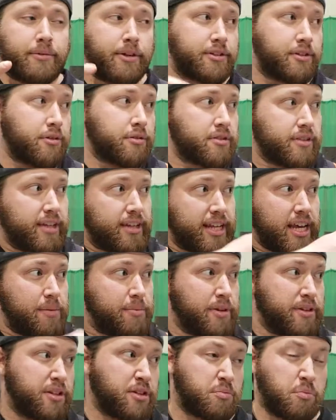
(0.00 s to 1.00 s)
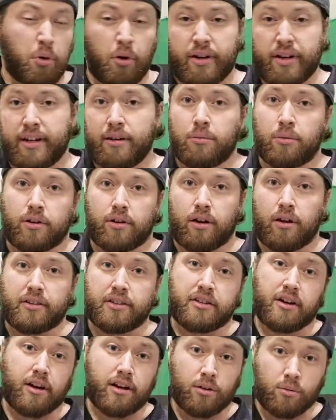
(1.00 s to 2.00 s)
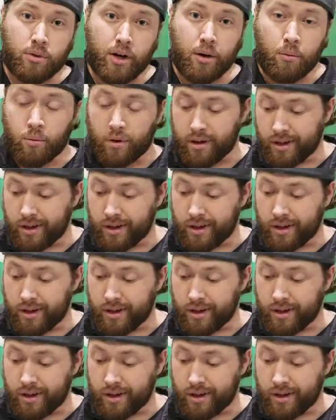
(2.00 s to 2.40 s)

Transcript: just using the tip and just putting it on the target where I